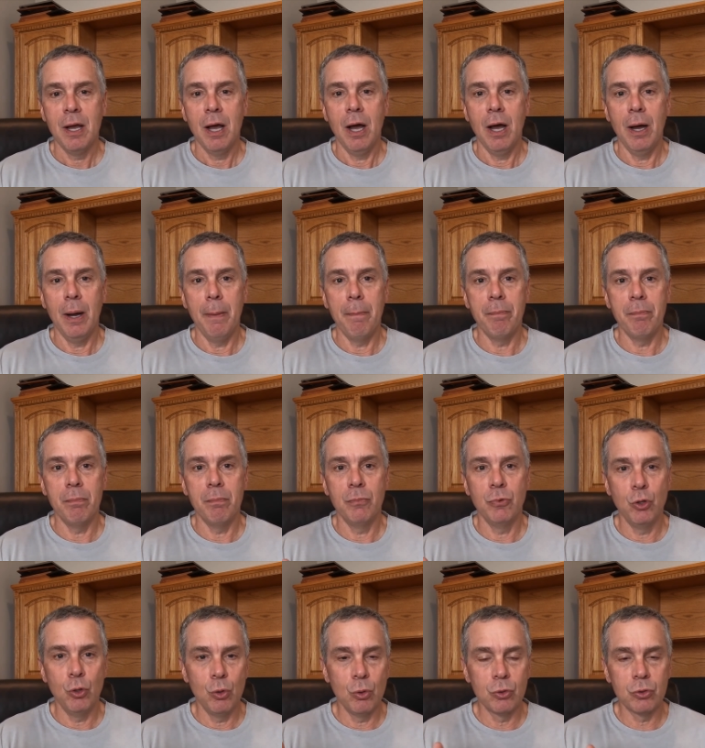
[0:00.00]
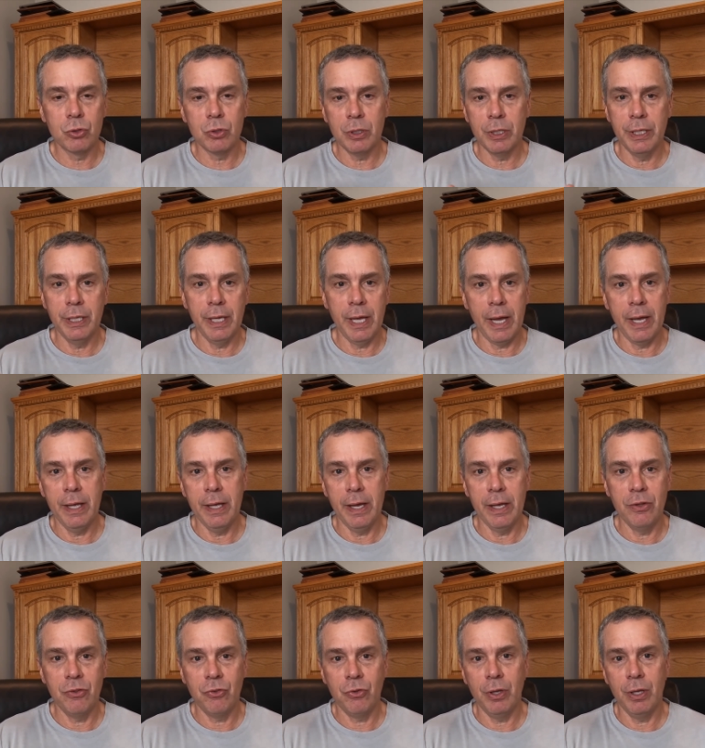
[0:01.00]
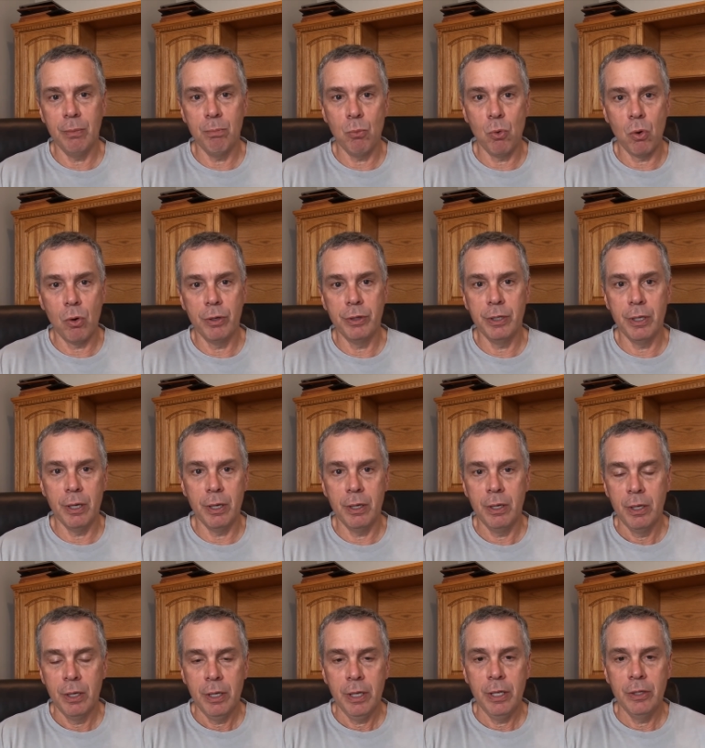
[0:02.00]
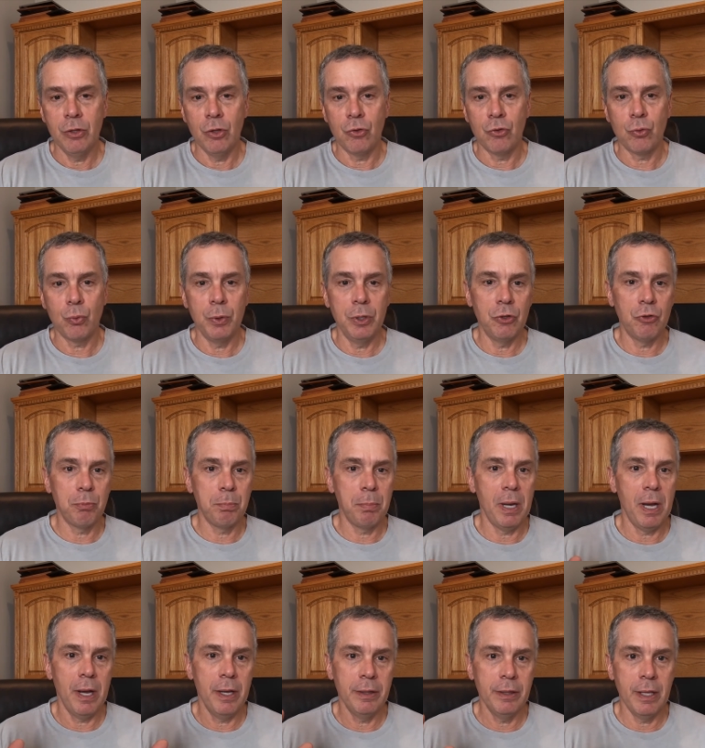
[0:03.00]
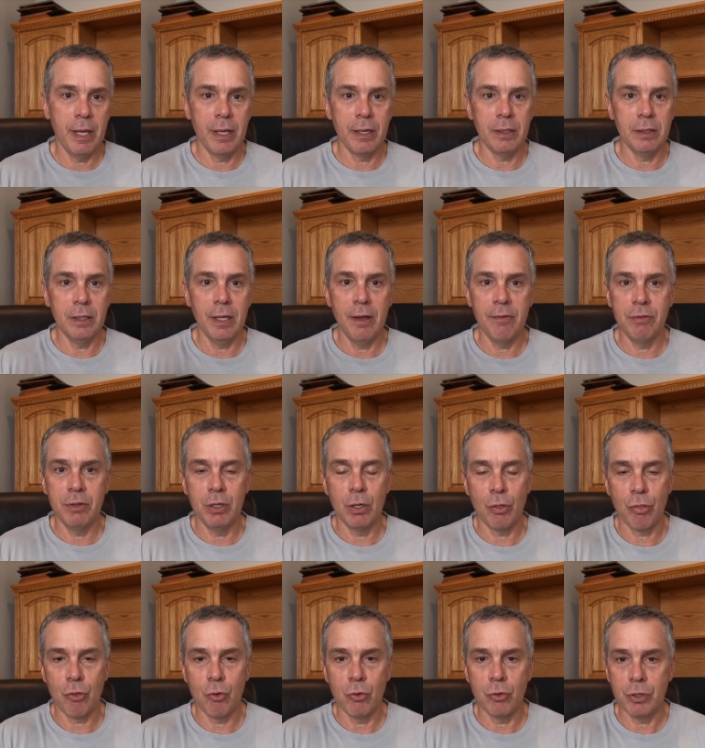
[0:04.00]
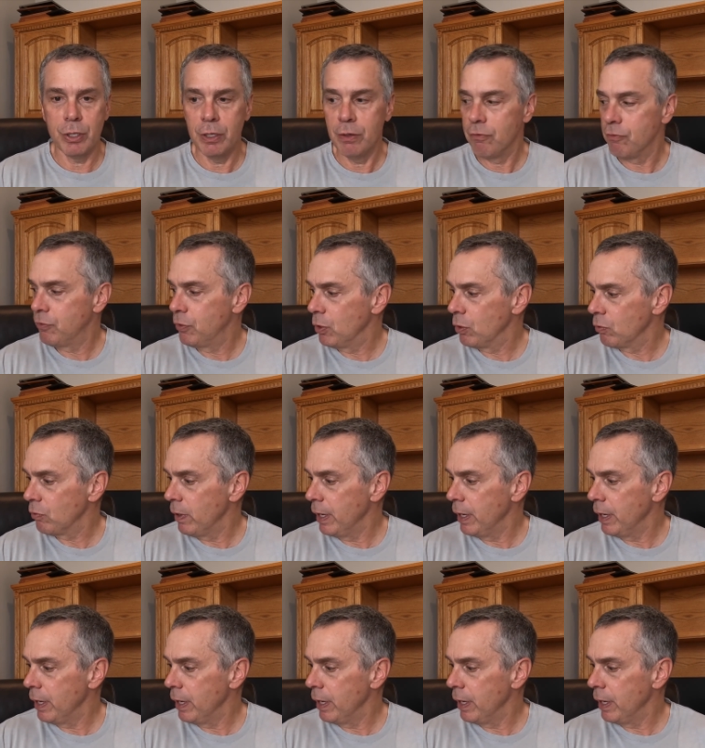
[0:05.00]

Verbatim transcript: Um, usually I, I, see it more in the, in the sweet spot in that 11 to 13 foot